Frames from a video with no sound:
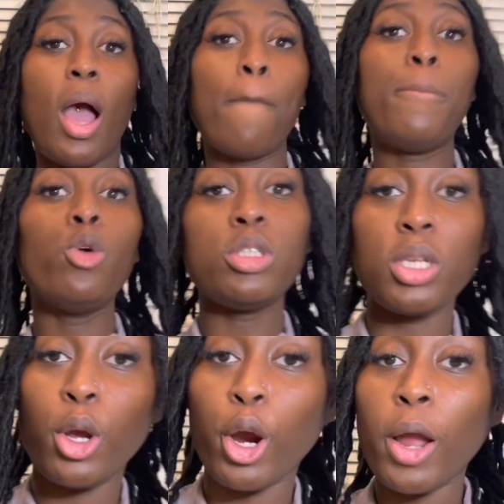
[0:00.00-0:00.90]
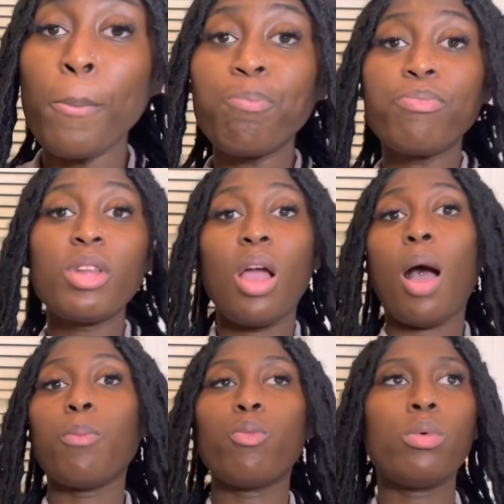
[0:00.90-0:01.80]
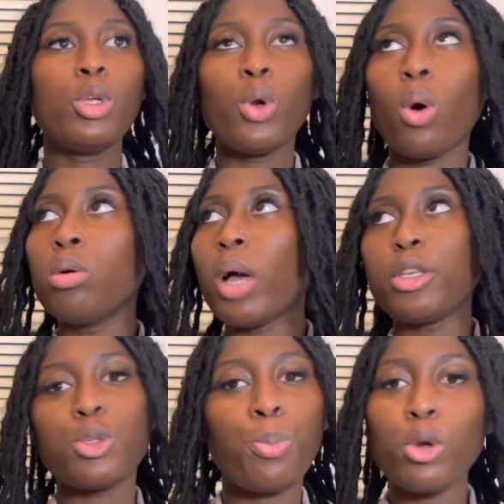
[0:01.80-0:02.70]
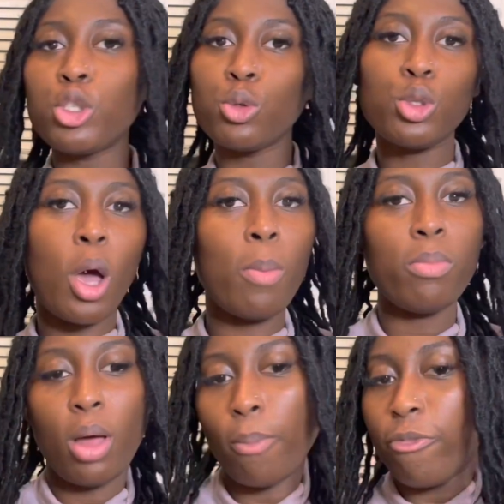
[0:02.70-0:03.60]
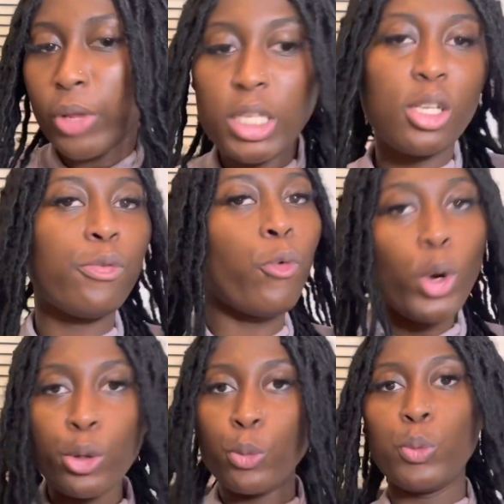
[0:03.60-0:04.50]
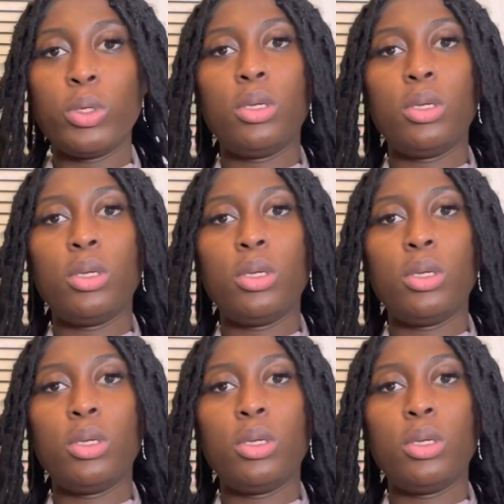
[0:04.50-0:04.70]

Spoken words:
I'm posting her. I support you, so I'm flexing for you.